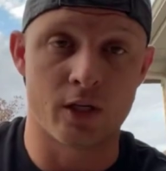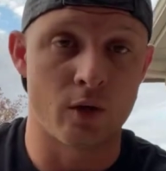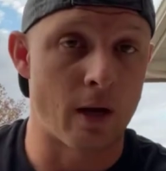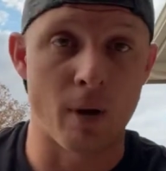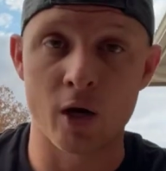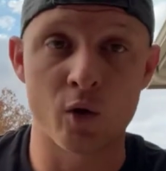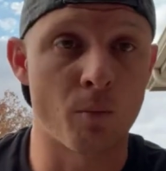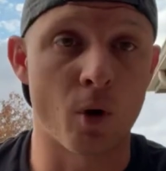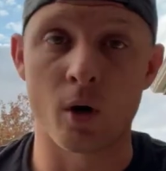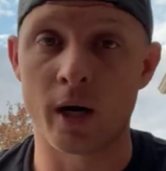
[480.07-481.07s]
you got micro
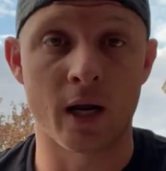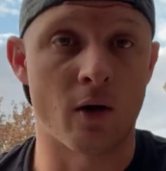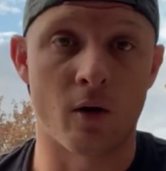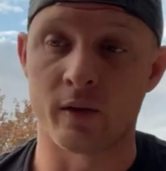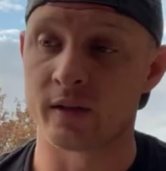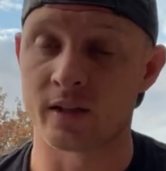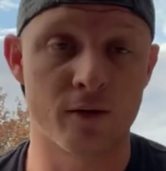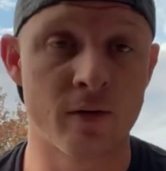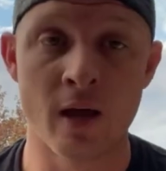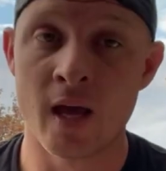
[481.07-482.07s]
marring and all this
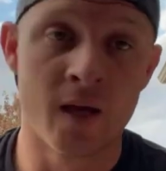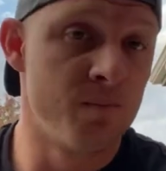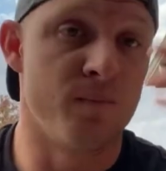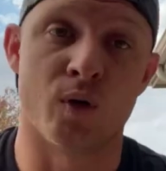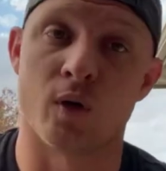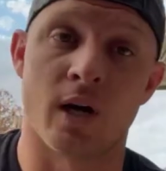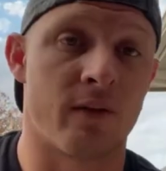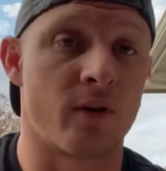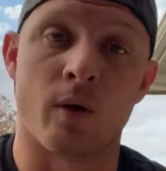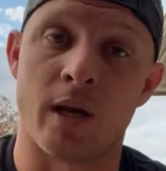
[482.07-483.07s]
stuff, you're gonna
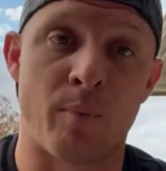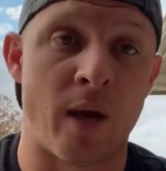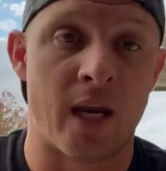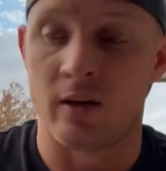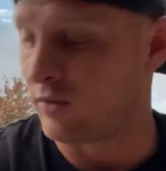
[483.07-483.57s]
have to go get it painted.